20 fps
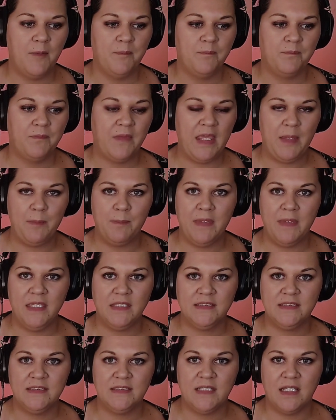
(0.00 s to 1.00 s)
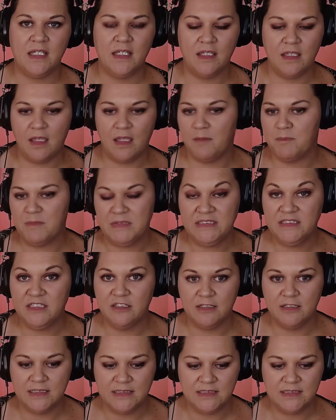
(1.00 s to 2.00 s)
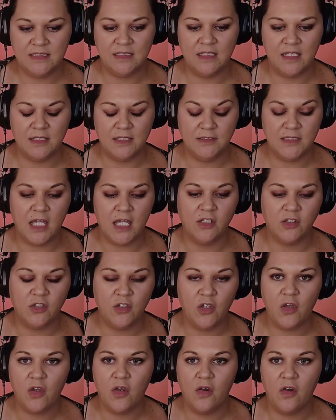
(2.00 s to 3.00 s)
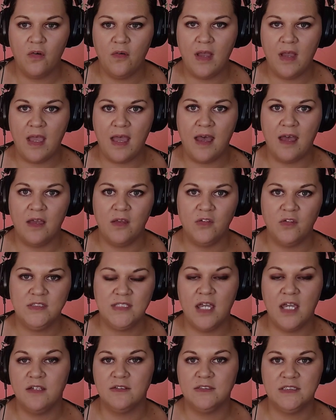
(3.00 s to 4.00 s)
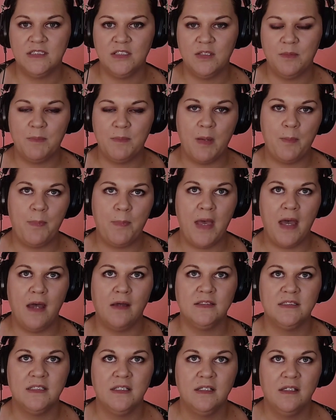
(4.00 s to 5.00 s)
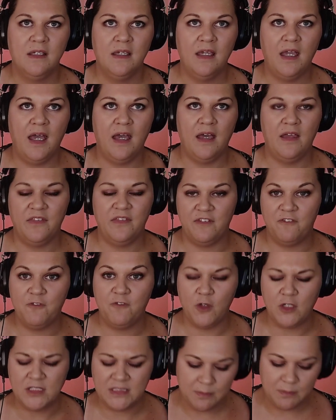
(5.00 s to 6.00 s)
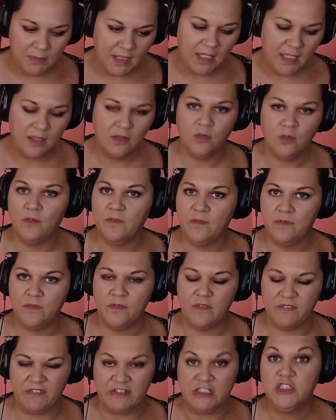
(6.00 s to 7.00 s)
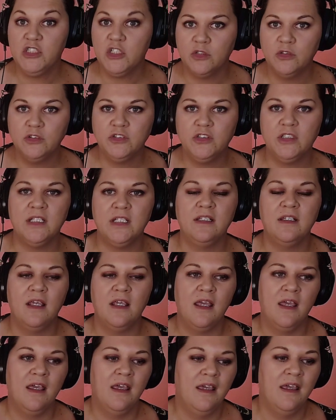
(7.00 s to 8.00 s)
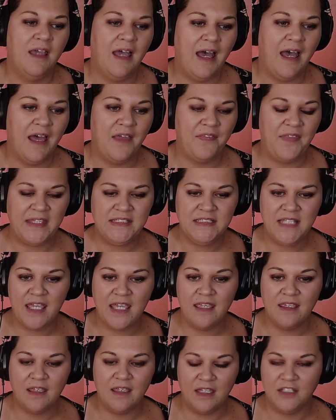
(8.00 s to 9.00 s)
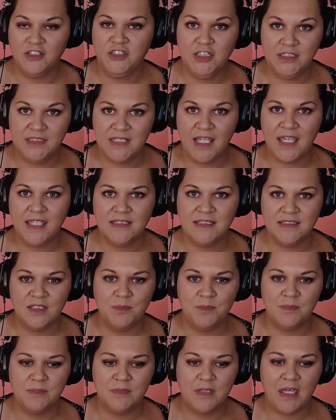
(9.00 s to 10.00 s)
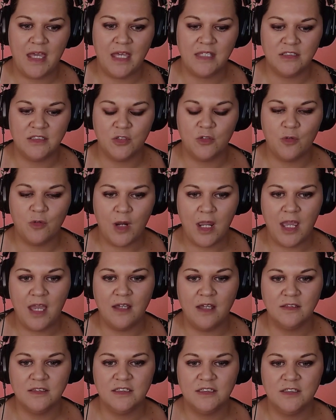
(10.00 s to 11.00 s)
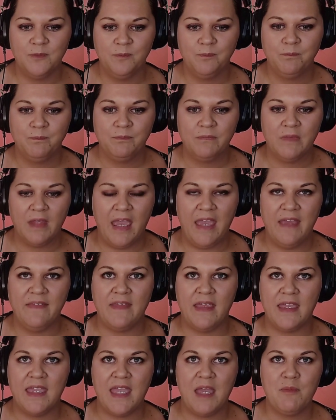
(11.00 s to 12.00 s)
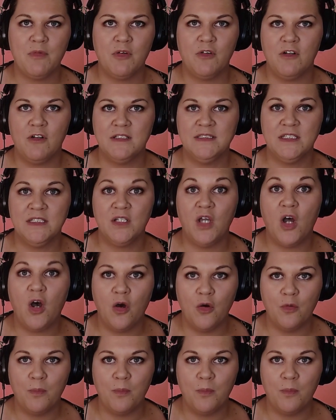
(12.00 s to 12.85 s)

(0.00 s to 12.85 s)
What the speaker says: He meets a mysterious young girl who tells him about the first men or children. She takes him underground, and they come across an old